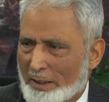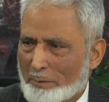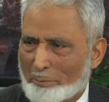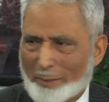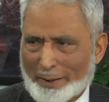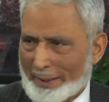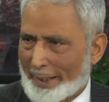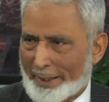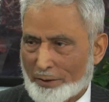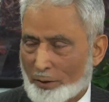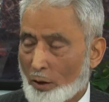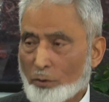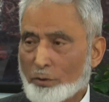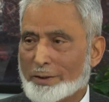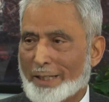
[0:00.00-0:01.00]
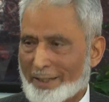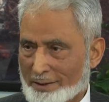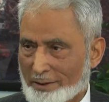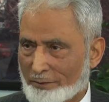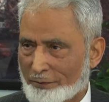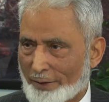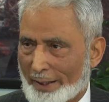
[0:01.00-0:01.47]
But I don't
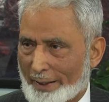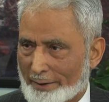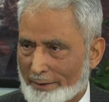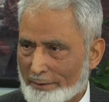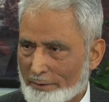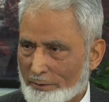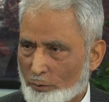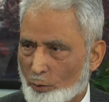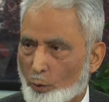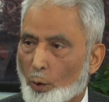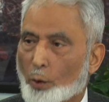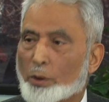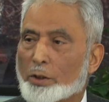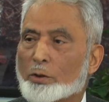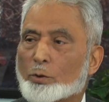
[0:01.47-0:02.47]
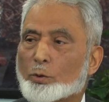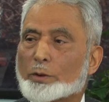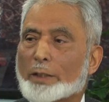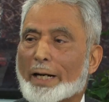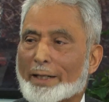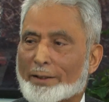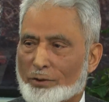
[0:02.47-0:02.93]
justify going to
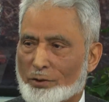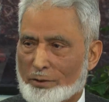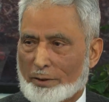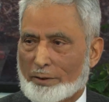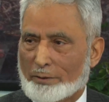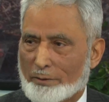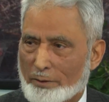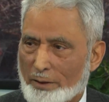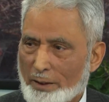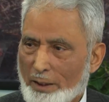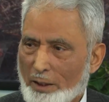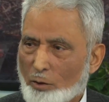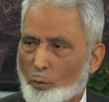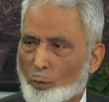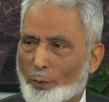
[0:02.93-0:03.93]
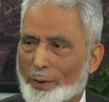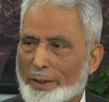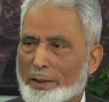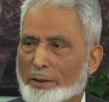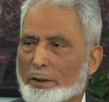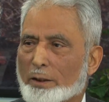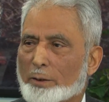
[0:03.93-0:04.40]
the extent
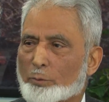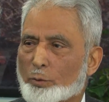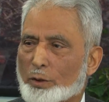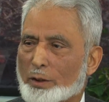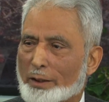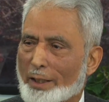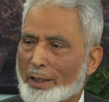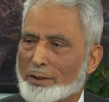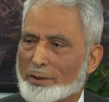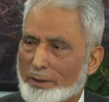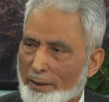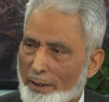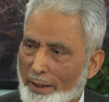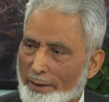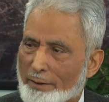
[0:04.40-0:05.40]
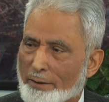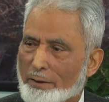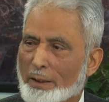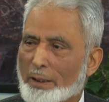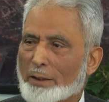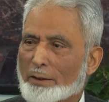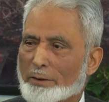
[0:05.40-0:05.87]
where the communication and
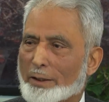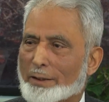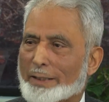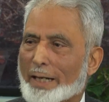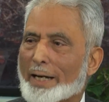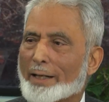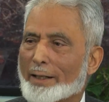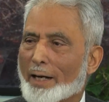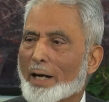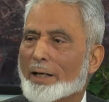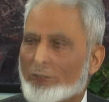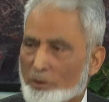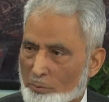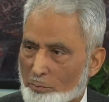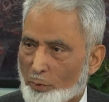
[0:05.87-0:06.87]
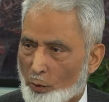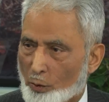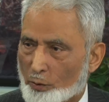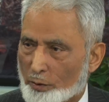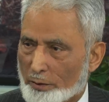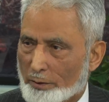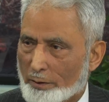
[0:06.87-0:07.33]
the dialogue is
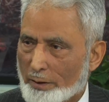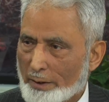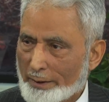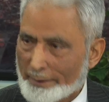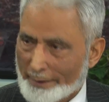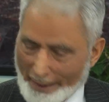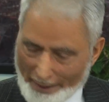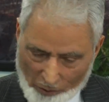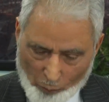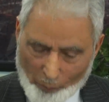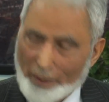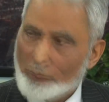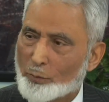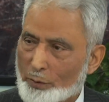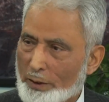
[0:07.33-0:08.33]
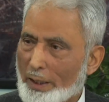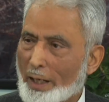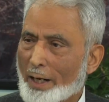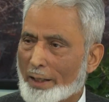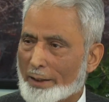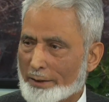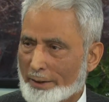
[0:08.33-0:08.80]
broken. That's where we
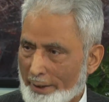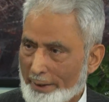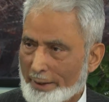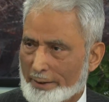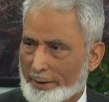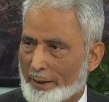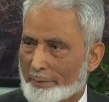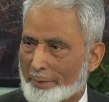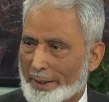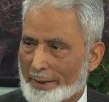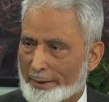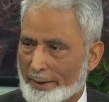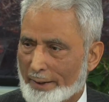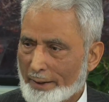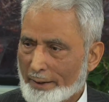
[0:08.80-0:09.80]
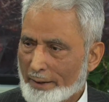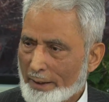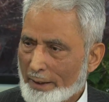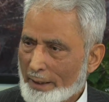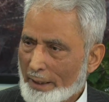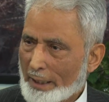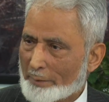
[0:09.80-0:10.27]
are here in America.
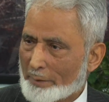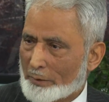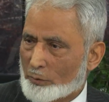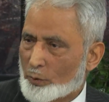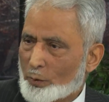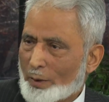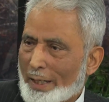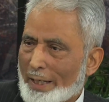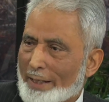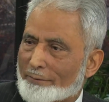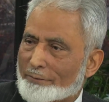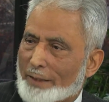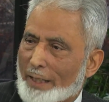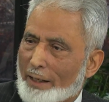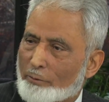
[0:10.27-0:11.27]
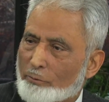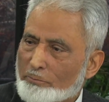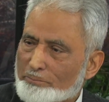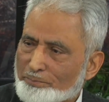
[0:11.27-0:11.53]
I mean, you have now